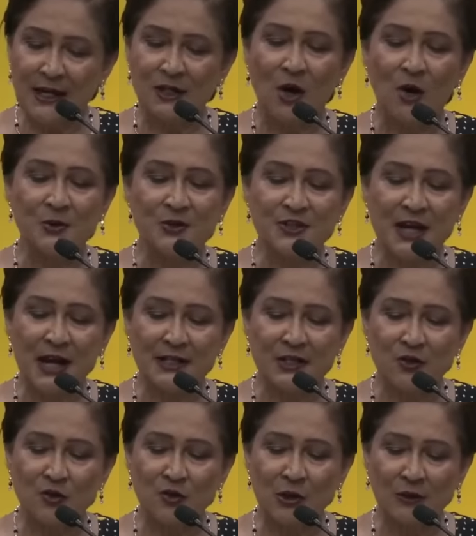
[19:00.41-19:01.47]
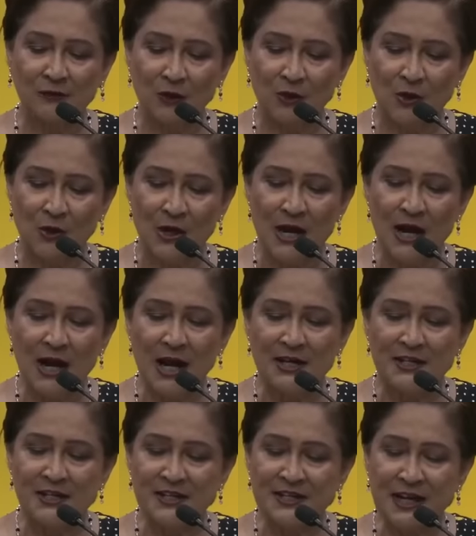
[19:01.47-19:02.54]
and outside the rule of law
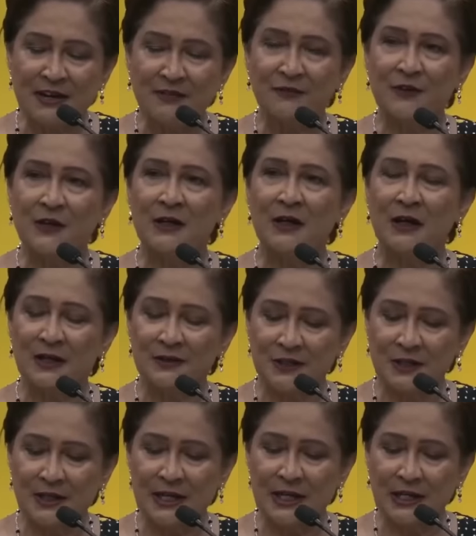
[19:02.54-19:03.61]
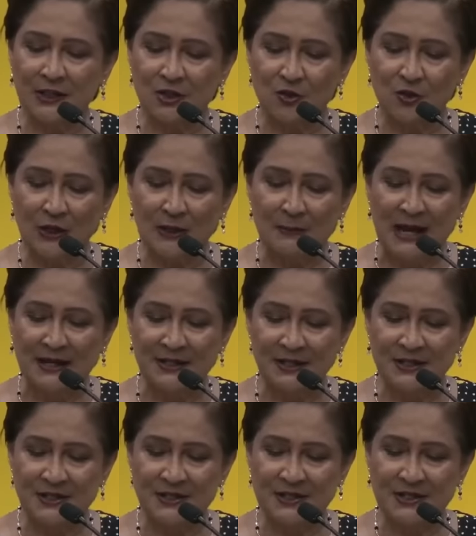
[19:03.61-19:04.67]
in several other electoral
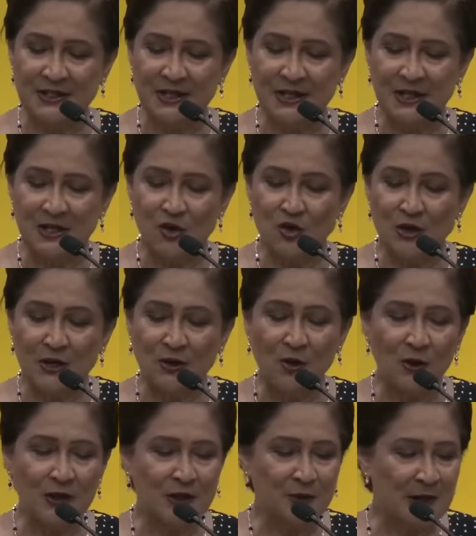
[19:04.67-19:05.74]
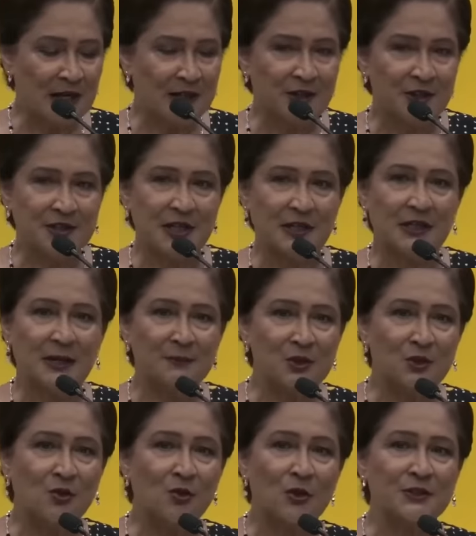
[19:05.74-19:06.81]
matters. You recall that we had to take them
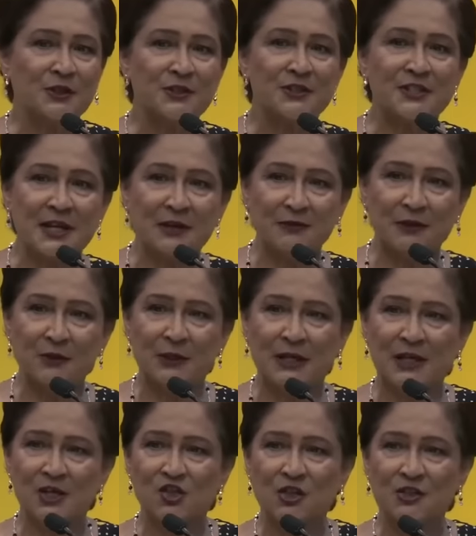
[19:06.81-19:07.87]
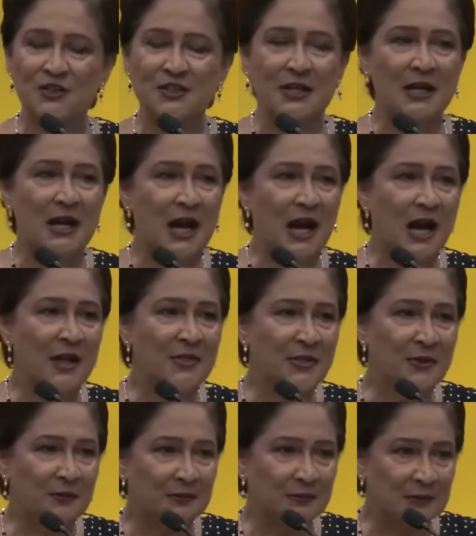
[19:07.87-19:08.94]
to court on several occasions,
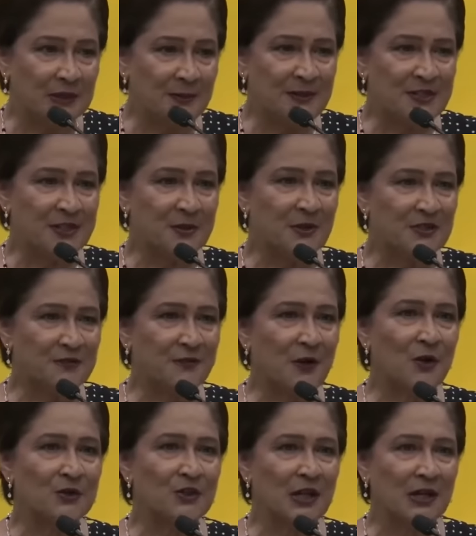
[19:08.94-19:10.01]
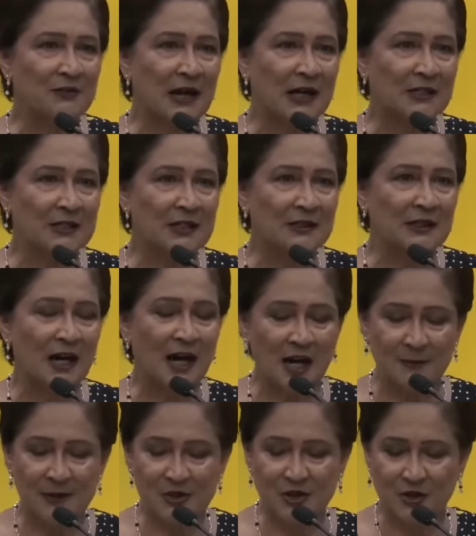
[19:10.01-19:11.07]
and the EBC was found to have acted
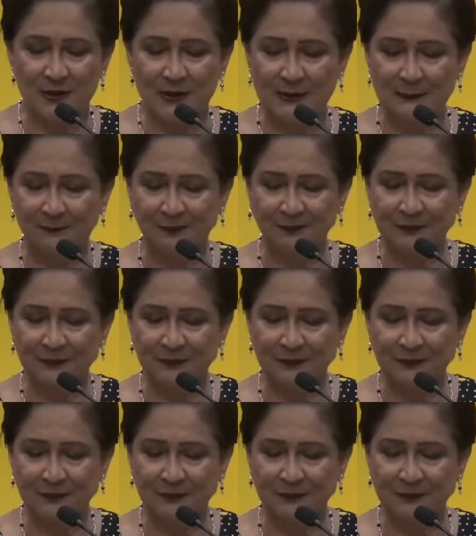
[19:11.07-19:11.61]
arbitrarily.